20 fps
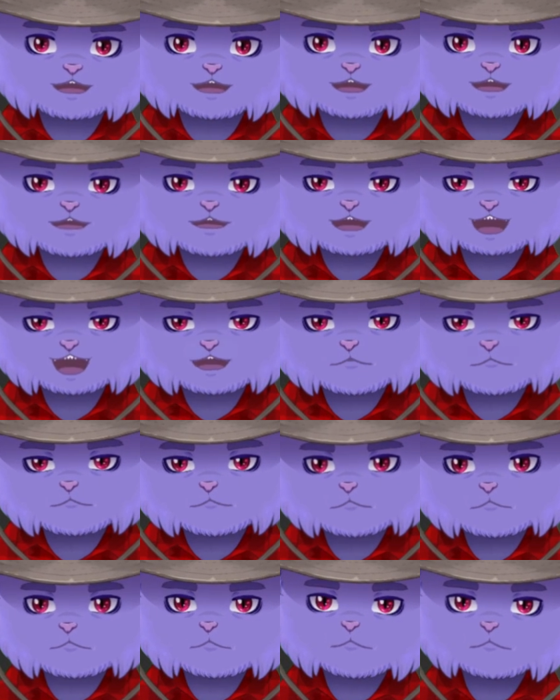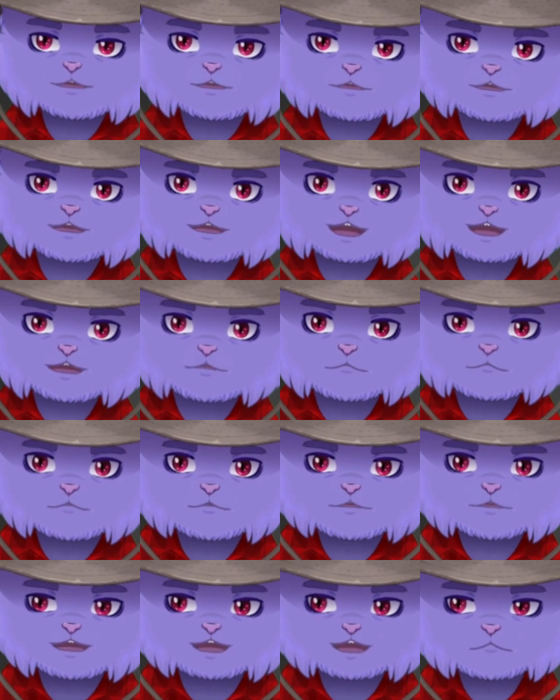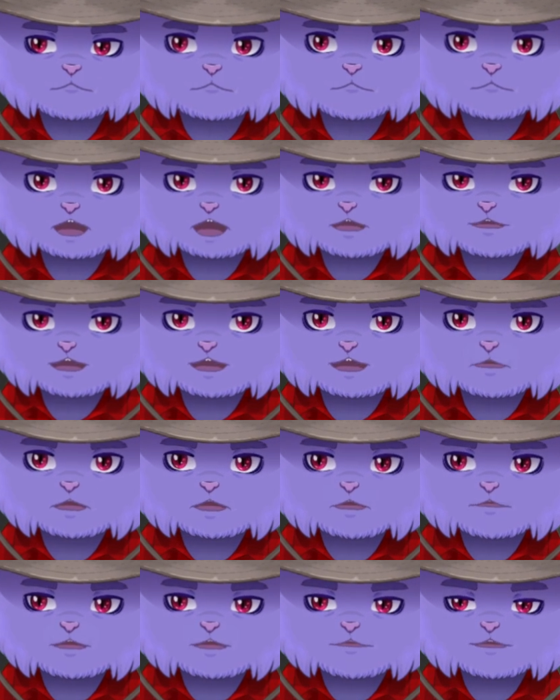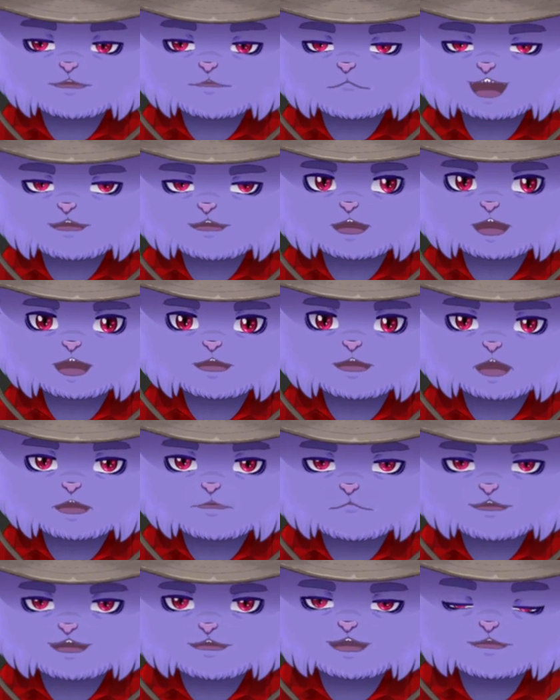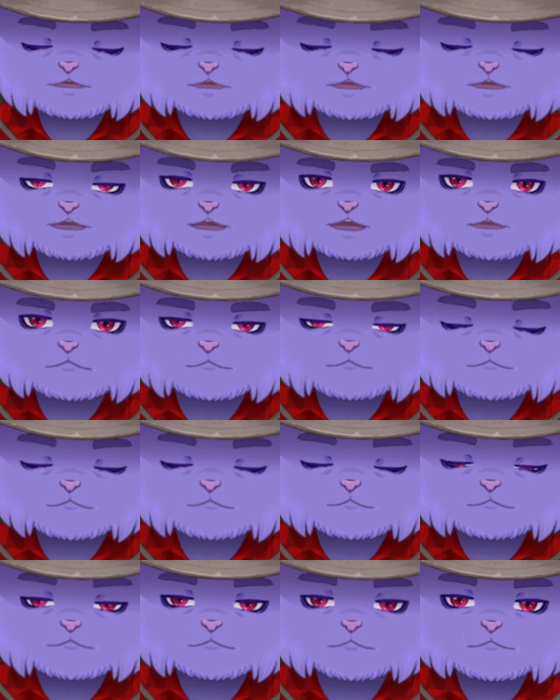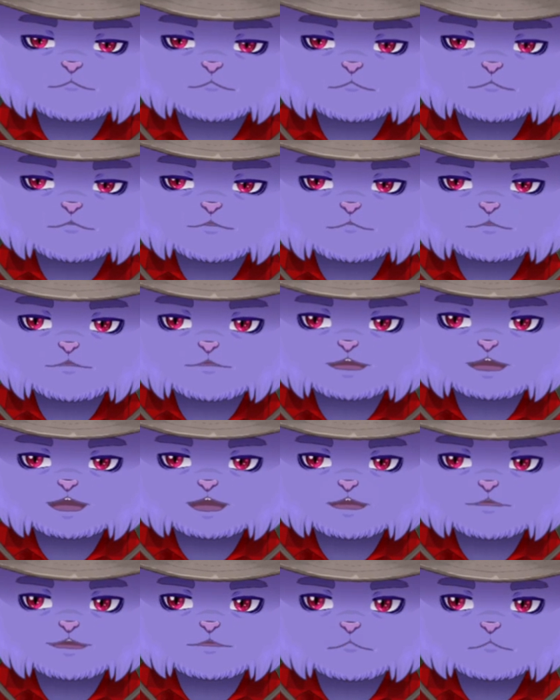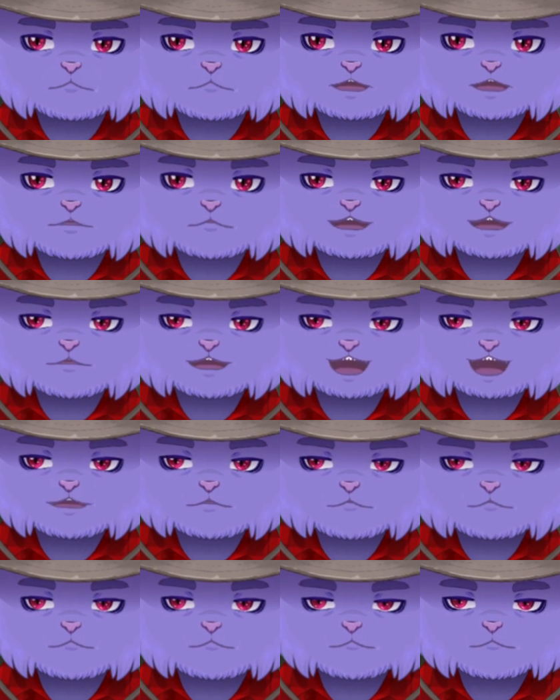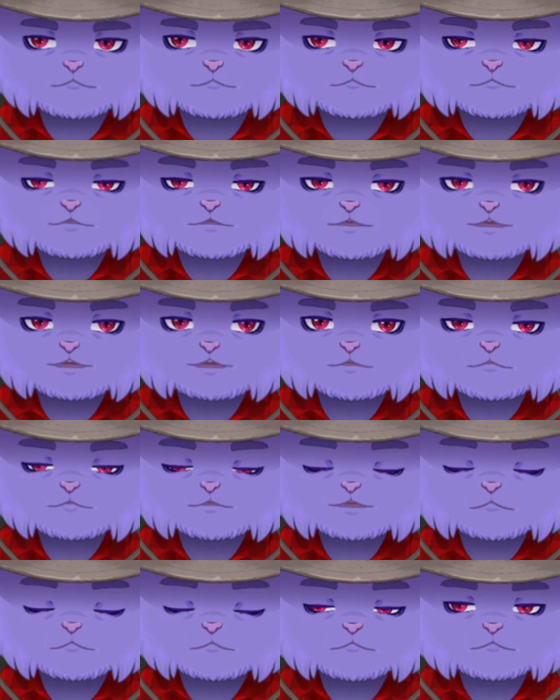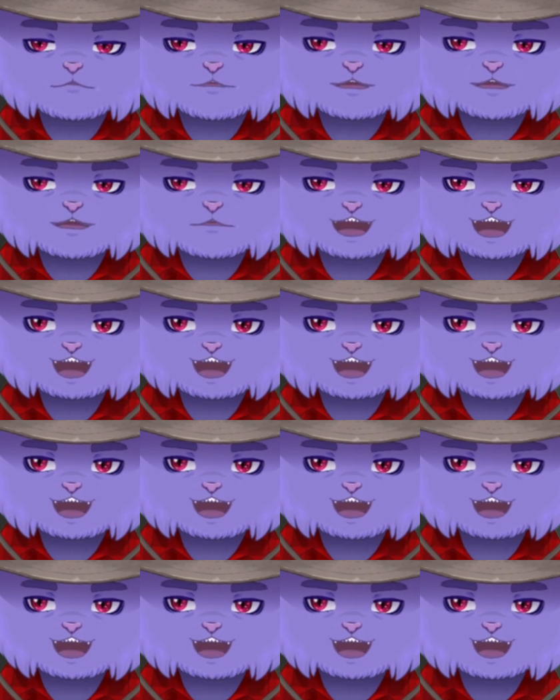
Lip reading: And I'm just making the assumption that no one is that stupid. Especially someone that's this comprehensive. But anyways,